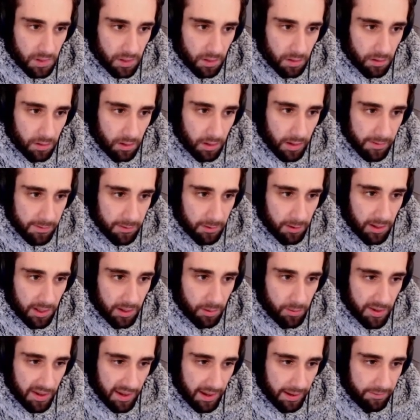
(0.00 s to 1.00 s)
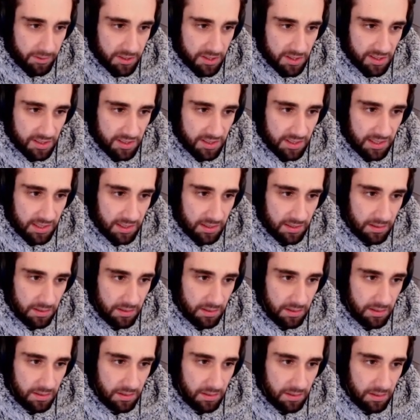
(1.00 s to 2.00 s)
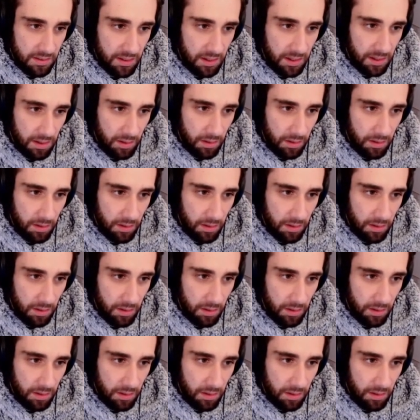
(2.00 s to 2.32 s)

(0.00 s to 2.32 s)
I feel like we haven't seen a